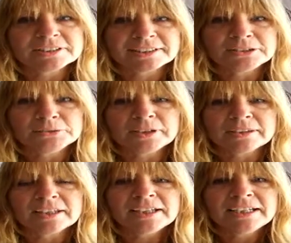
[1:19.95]
to deal
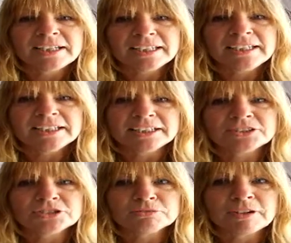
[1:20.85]
with, He
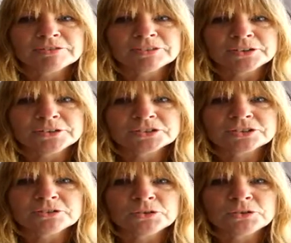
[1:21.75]
is your refuge.